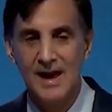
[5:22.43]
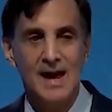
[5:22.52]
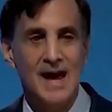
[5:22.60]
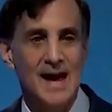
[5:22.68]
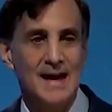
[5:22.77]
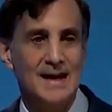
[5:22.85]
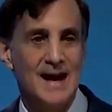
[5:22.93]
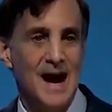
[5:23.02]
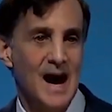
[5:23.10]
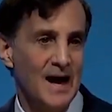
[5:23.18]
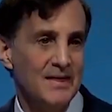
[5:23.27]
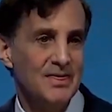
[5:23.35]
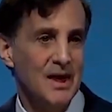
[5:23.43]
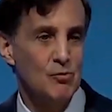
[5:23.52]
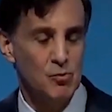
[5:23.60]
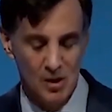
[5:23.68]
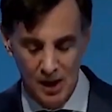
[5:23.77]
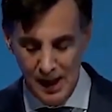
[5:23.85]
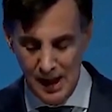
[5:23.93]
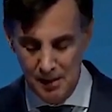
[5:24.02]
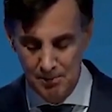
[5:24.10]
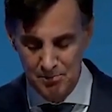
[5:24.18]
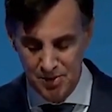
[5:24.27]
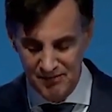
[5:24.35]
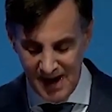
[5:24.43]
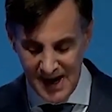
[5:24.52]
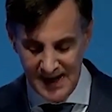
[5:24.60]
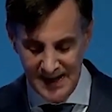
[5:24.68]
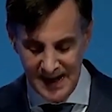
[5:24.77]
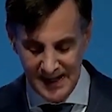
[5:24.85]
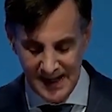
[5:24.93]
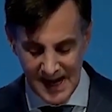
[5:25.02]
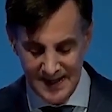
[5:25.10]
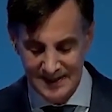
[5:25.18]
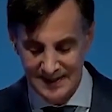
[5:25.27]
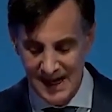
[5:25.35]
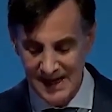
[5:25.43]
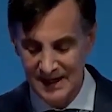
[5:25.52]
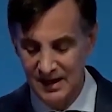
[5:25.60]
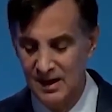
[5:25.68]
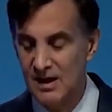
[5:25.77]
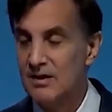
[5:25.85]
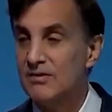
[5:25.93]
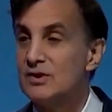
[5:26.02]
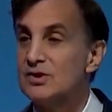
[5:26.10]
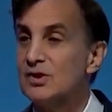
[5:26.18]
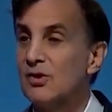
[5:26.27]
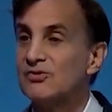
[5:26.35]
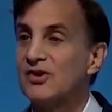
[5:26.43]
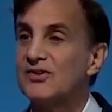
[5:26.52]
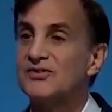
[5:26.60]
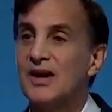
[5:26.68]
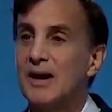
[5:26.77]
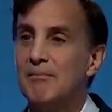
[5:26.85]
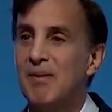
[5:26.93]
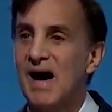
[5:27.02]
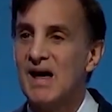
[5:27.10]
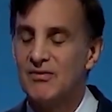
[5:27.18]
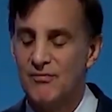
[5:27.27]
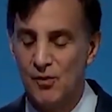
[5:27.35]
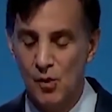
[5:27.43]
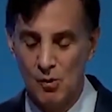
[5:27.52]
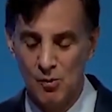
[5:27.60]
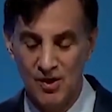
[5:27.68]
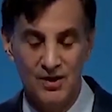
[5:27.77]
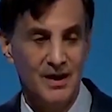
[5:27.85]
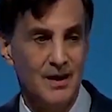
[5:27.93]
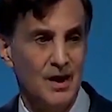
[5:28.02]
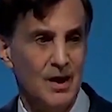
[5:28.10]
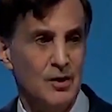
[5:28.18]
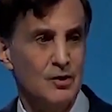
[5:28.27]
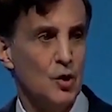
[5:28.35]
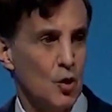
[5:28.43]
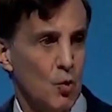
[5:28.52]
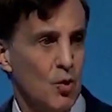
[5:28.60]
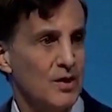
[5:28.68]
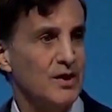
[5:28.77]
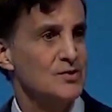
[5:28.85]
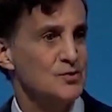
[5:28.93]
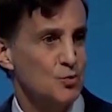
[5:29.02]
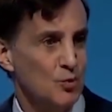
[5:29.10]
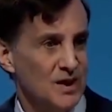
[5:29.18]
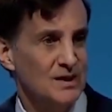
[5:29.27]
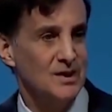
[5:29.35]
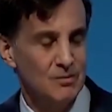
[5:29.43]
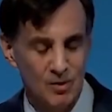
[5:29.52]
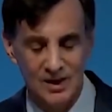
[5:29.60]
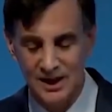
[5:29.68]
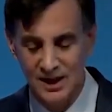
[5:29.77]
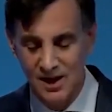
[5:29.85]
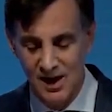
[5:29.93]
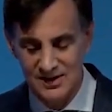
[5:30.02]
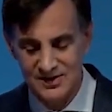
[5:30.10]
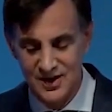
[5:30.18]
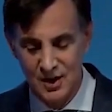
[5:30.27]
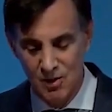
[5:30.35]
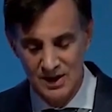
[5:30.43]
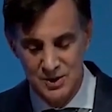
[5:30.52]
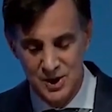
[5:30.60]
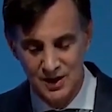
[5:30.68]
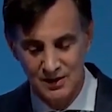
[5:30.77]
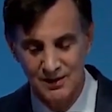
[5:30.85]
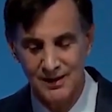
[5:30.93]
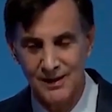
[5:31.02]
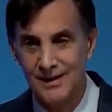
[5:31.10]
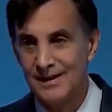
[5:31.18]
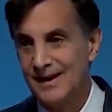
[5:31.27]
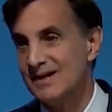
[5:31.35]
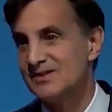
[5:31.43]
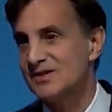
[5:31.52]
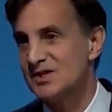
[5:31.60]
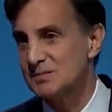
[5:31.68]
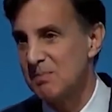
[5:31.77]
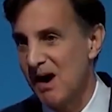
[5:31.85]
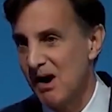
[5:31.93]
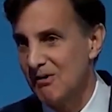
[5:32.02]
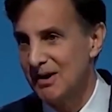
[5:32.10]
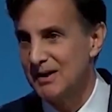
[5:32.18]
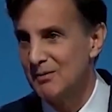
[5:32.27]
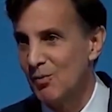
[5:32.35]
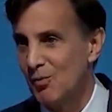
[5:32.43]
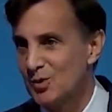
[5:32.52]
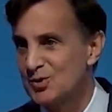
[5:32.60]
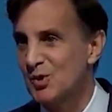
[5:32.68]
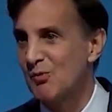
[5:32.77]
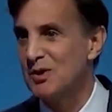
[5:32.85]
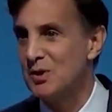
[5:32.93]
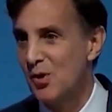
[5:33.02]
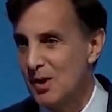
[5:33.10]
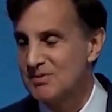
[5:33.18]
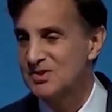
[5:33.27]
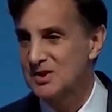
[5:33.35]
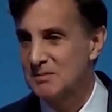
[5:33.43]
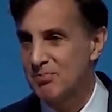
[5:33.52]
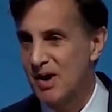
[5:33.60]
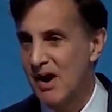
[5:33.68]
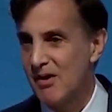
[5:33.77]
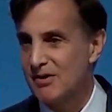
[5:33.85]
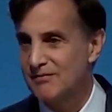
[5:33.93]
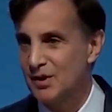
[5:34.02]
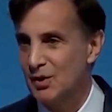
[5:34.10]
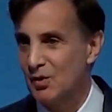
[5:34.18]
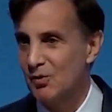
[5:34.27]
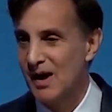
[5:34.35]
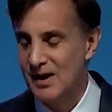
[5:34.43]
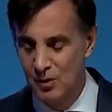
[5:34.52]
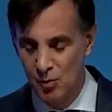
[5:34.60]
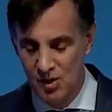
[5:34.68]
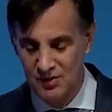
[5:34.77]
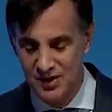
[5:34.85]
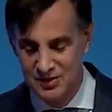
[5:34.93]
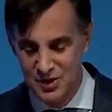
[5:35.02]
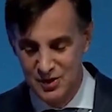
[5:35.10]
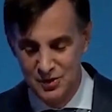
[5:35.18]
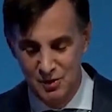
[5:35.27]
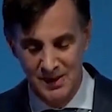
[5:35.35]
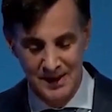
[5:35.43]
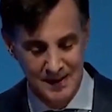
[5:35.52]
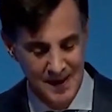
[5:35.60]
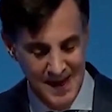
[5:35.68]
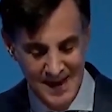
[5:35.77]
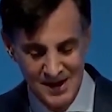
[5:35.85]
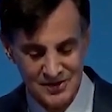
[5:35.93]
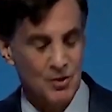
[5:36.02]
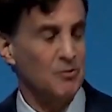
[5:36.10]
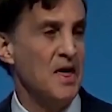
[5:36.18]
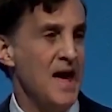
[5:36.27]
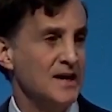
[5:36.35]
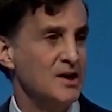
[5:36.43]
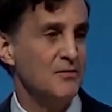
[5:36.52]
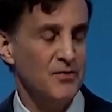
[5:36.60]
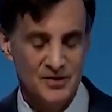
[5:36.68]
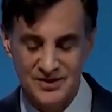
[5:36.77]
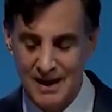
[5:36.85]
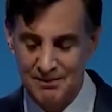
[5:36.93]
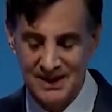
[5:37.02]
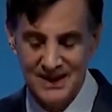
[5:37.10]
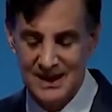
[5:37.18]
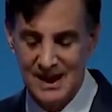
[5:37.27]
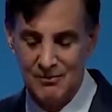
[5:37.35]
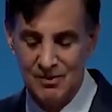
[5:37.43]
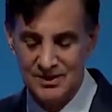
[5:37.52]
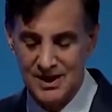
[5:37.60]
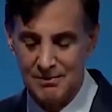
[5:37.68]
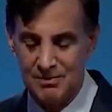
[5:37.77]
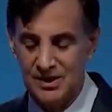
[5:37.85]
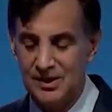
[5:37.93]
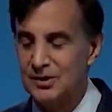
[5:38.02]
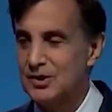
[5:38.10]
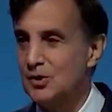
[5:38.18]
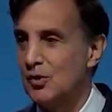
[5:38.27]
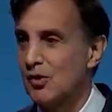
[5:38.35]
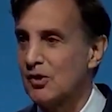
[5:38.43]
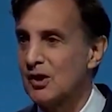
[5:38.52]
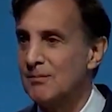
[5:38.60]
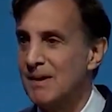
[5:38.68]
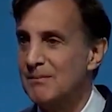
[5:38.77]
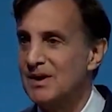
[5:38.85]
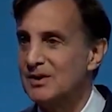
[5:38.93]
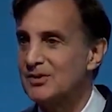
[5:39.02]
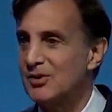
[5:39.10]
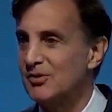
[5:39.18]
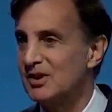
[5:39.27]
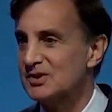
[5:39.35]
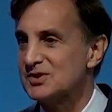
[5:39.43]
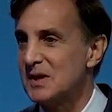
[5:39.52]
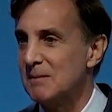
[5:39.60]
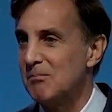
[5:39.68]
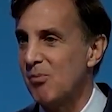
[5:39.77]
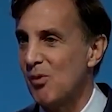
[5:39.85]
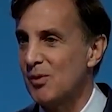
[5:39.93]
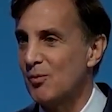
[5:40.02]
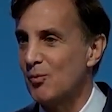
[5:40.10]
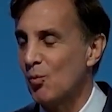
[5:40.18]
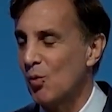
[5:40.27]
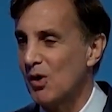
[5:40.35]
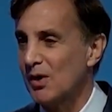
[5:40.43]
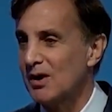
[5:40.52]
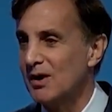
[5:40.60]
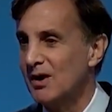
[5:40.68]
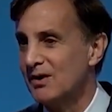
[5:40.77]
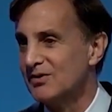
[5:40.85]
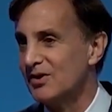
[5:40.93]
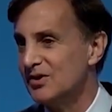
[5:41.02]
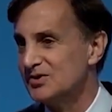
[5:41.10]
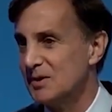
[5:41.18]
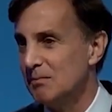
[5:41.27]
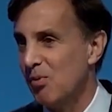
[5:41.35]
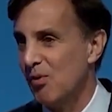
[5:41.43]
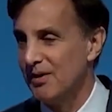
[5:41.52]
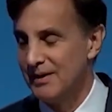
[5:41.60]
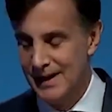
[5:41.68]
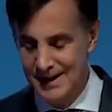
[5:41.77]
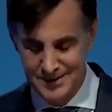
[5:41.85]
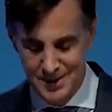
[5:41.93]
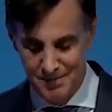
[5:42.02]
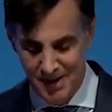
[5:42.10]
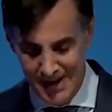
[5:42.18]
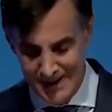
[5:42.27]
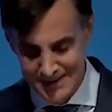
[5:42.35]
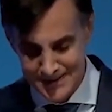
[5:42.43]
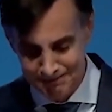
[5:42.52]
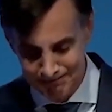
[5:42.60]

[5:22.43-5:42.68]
and I think will help provide a guiding light that shows us a path forward. Your work is really, really consequential. It is inspiring. We're so enormously proud of you and the work that you're doing. So thank you for doubling and redoubling your commitment to this important work, to this important enterprise.